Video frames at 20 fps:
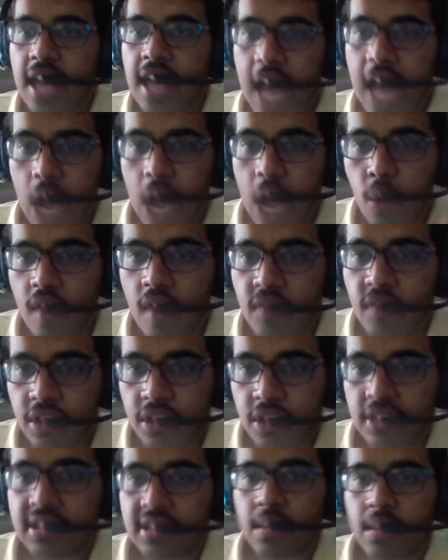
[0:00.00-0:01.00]
However,
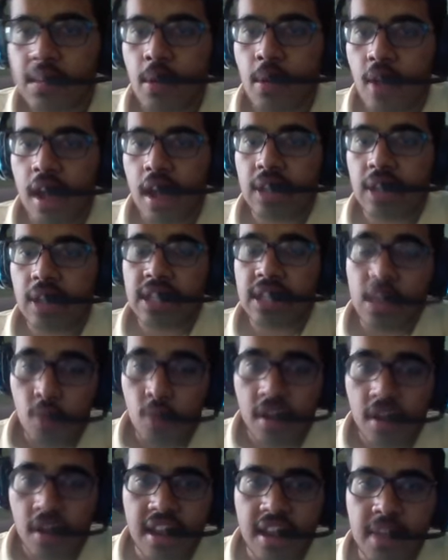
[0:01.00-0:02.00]
this time around, they
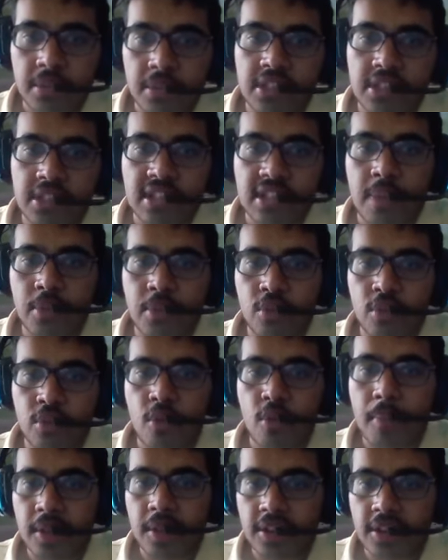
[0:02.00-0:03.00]
weren't able to top the
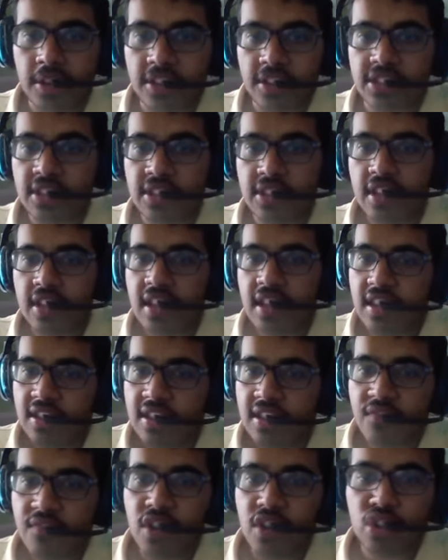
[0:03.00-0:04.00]
group because they
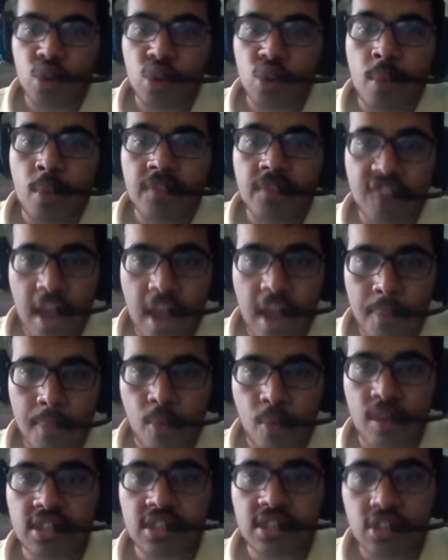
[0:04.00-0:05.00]
finished the group with five
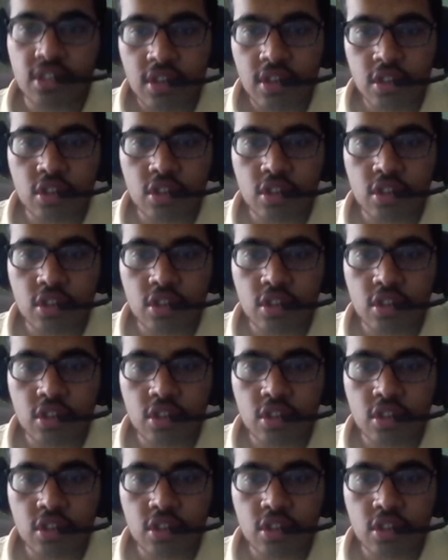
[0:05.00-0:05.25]
points,